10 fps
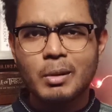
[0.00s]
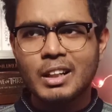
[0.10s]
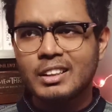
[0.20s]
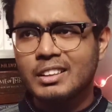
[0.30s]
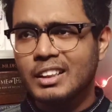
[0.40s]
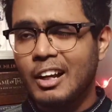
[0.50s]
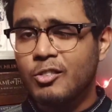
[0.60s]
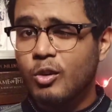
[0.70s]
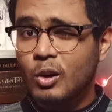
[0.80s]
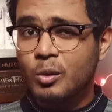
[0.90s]
but I'll
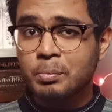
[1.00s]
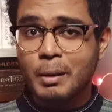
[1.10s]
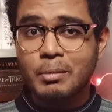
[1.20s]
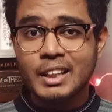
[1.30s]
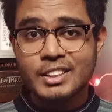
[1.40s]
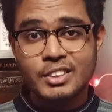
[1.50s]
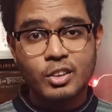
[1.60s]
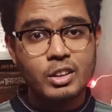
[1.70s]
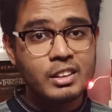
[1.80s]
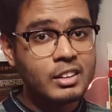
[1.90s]
follow
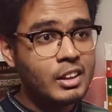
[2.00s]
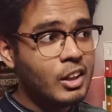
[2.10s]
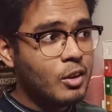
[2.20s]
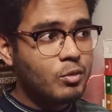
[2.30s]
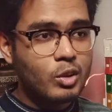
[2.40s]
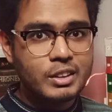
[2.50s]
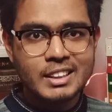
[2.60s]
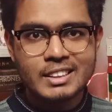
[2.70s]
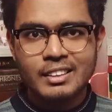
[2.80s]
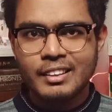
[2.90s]
publication order for
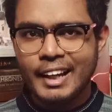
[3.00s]
this.